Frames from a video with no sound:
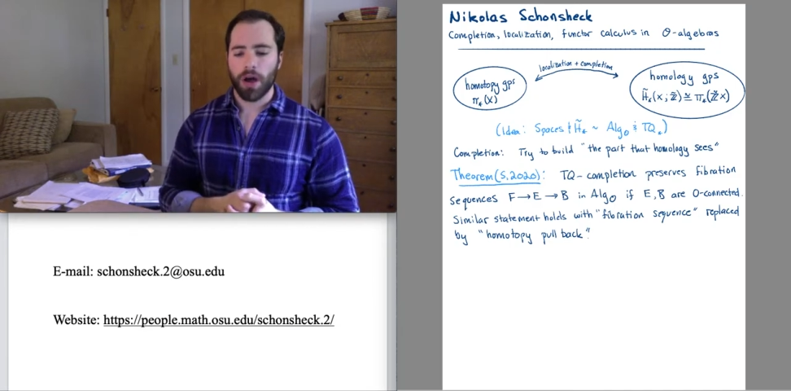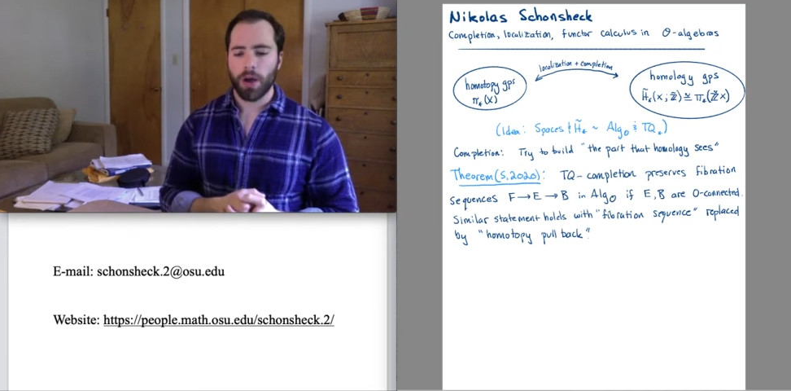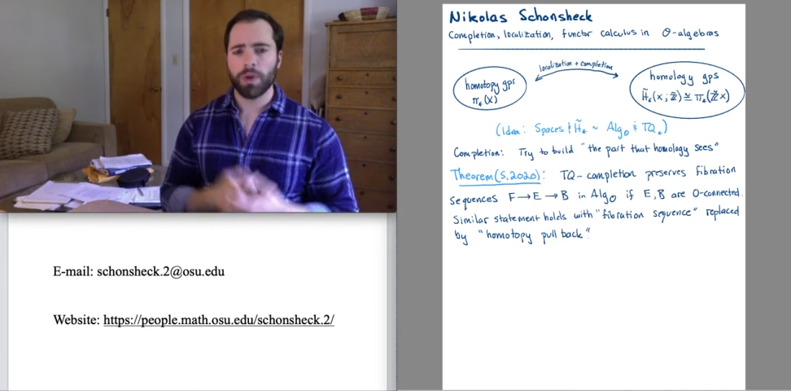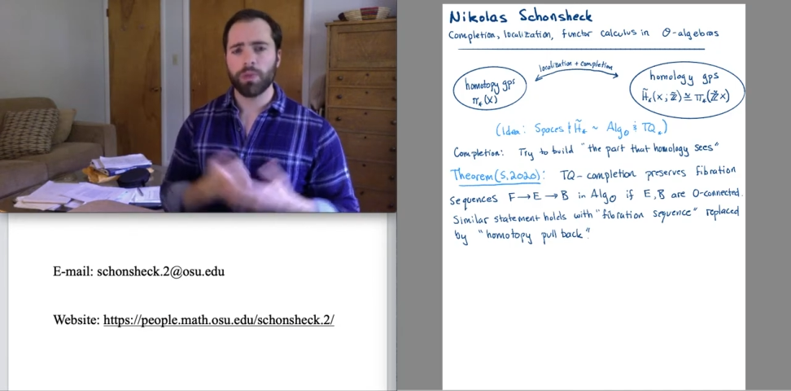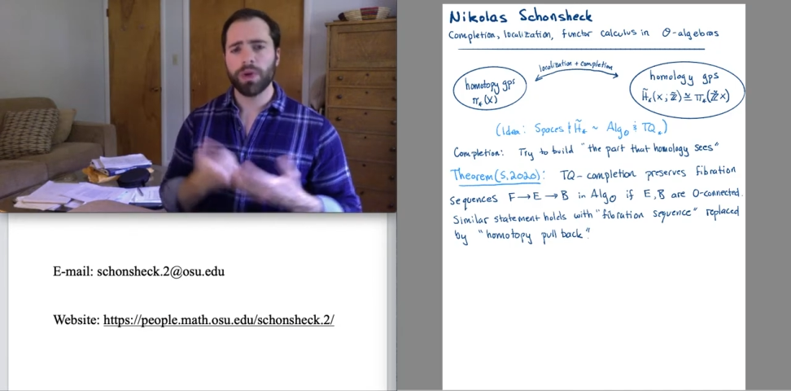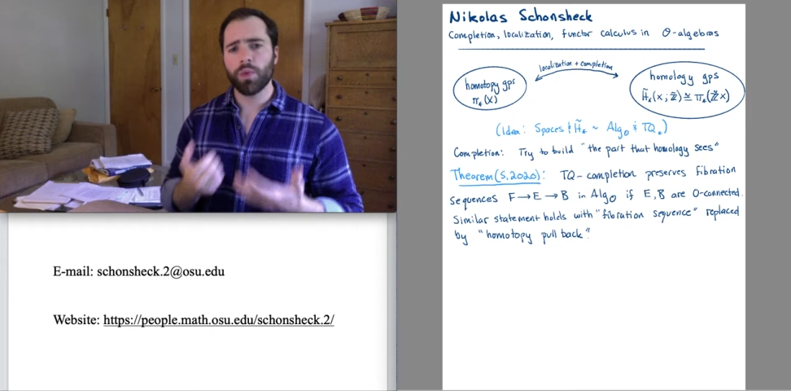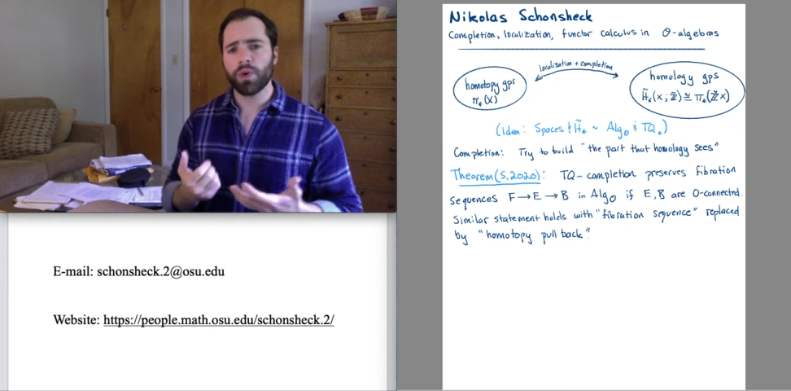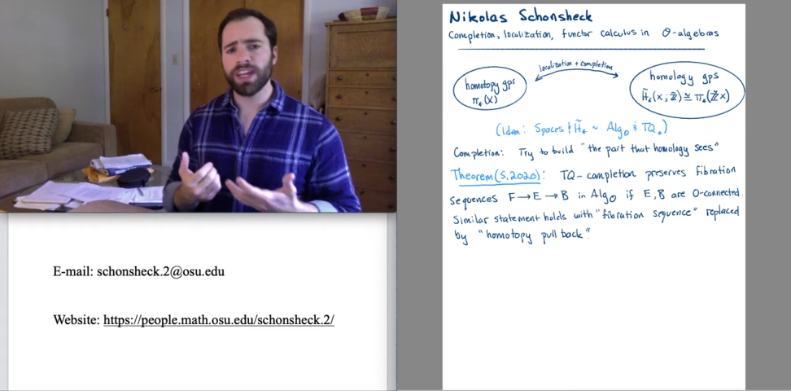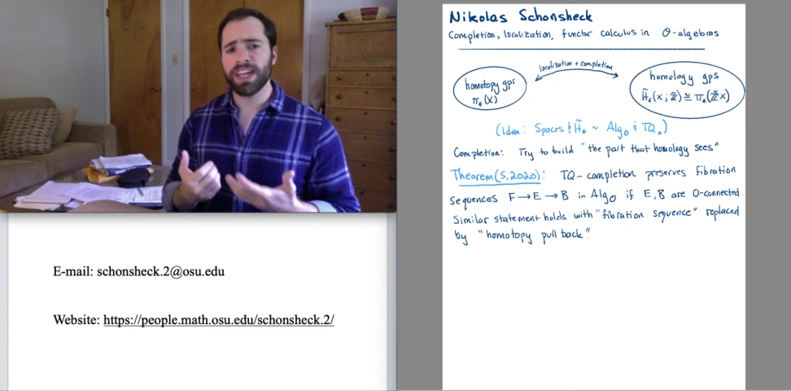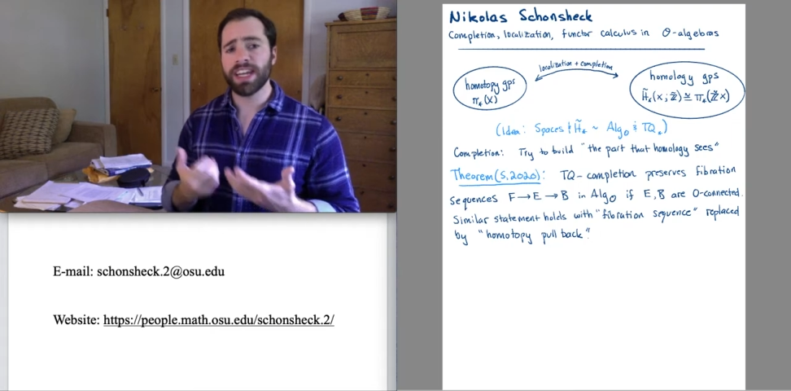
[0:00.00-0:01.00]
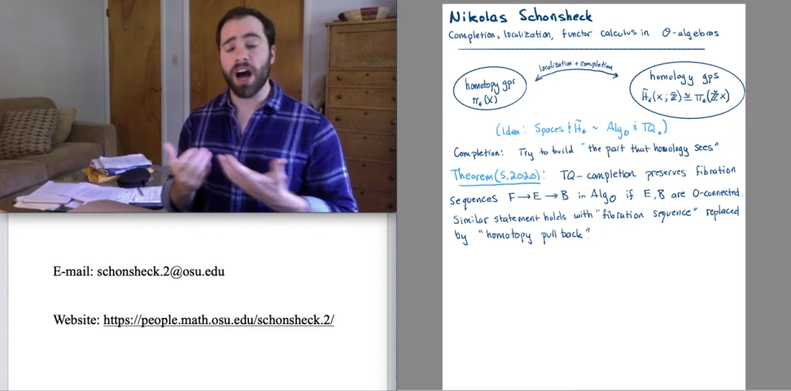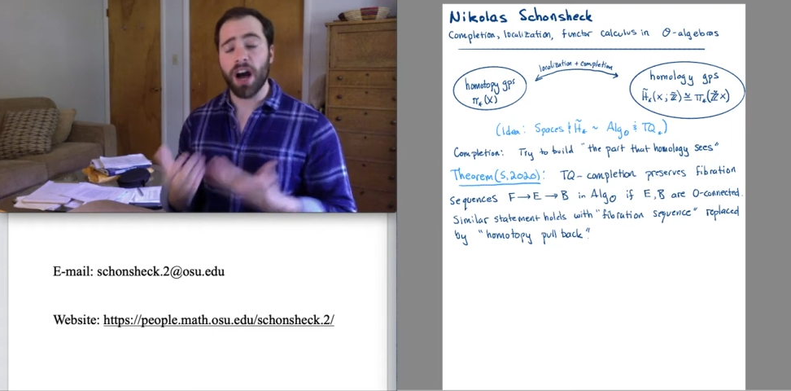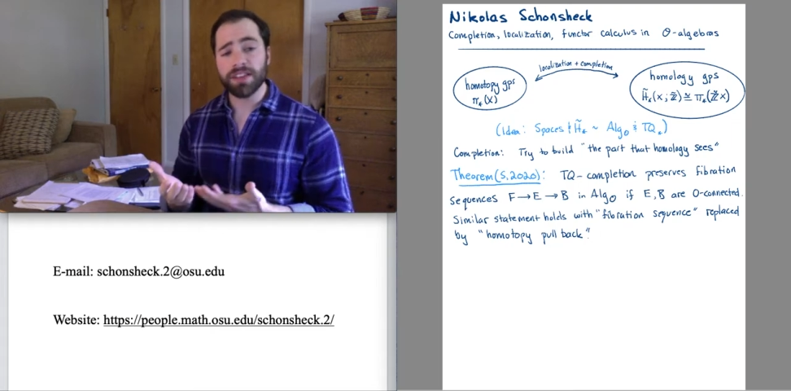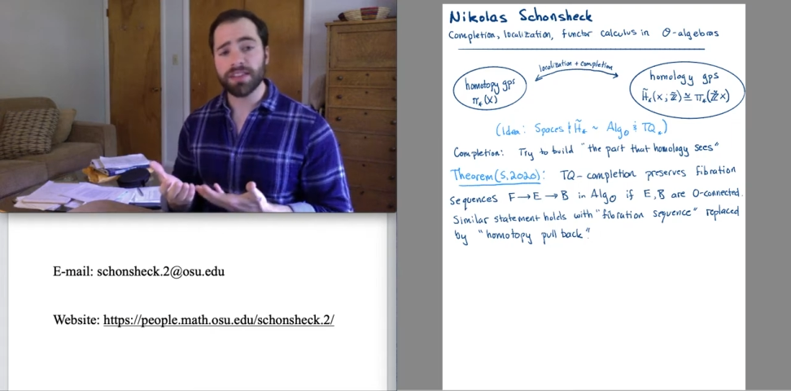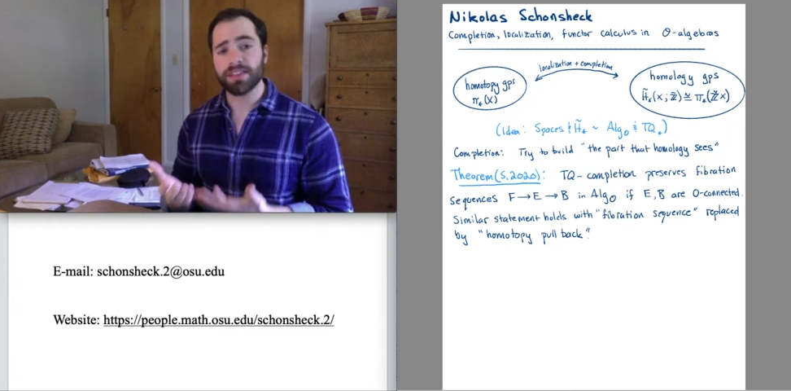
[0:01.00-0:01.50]
when we work in an
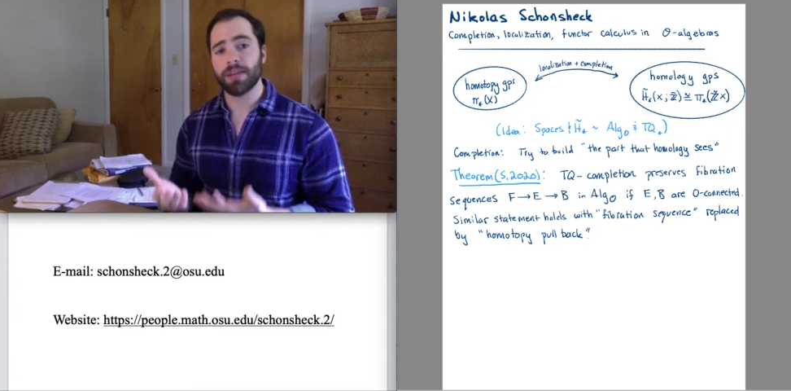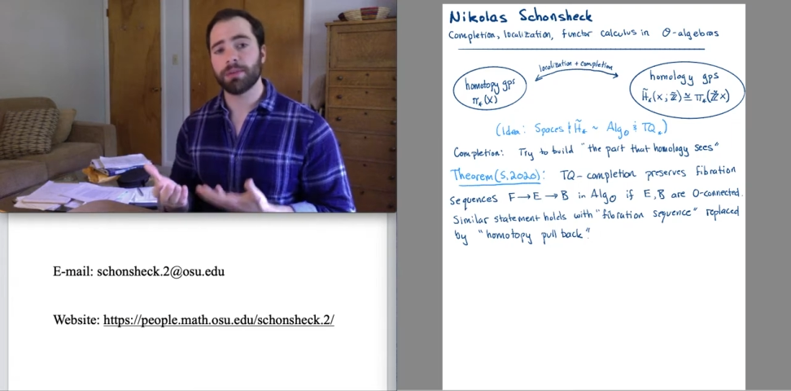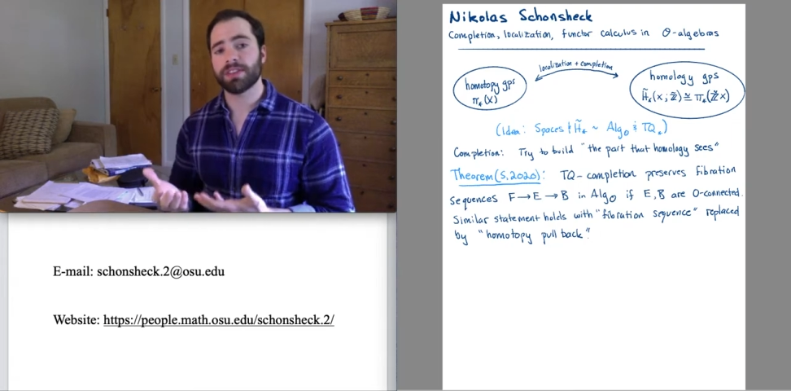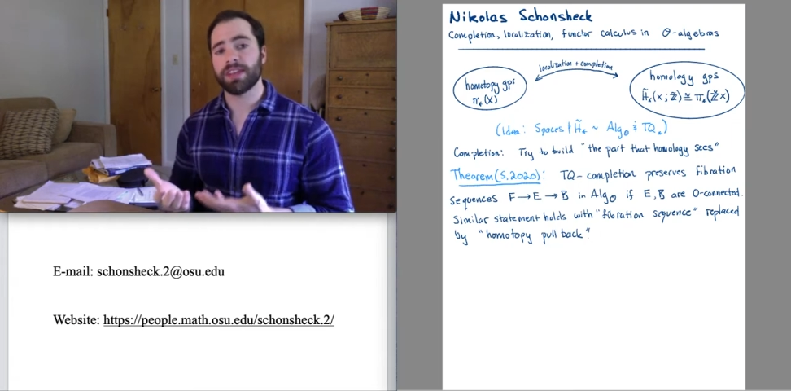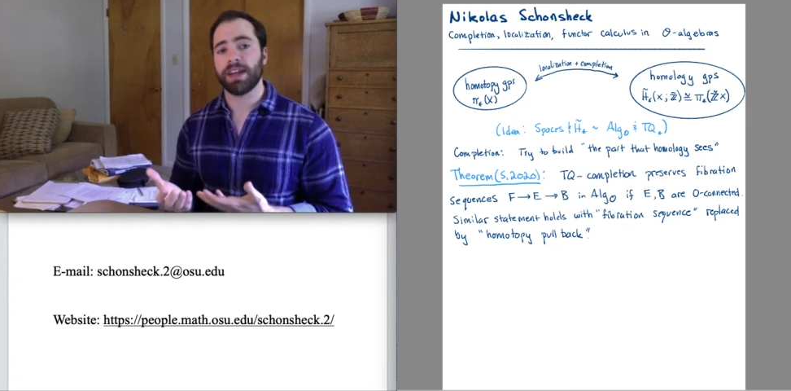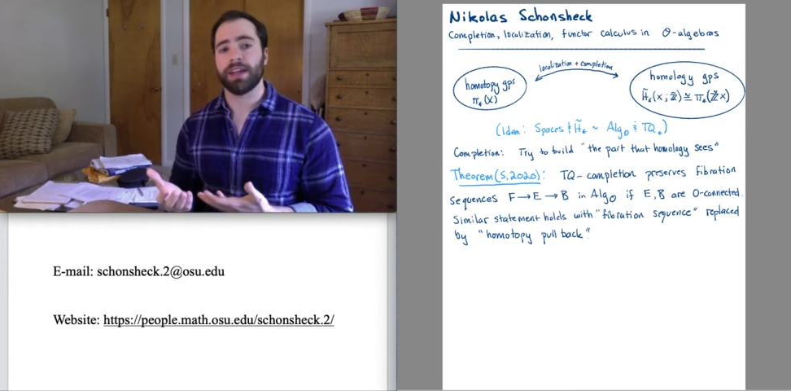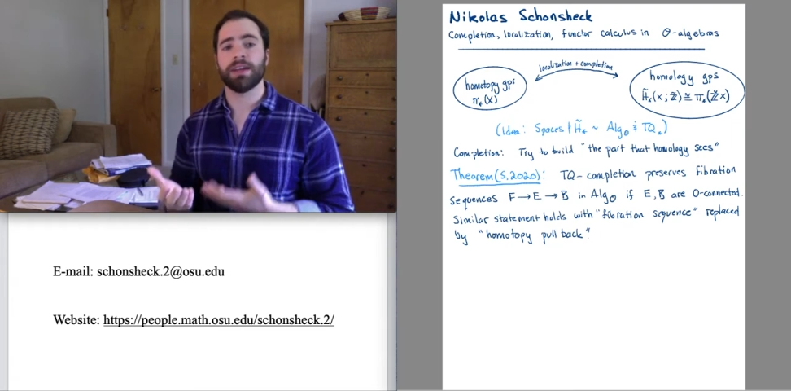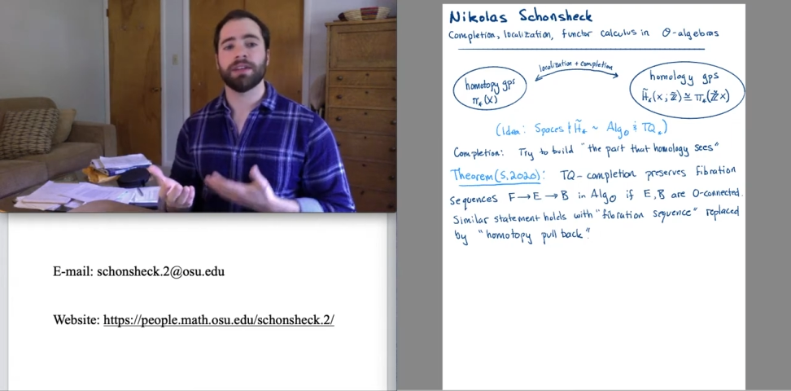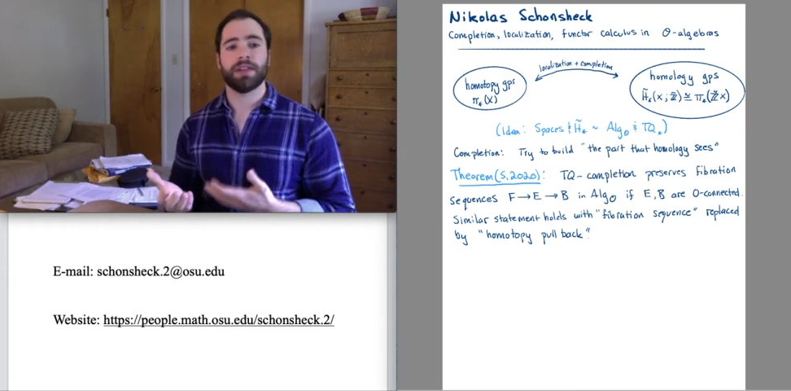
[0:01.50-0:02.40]
unstable setting,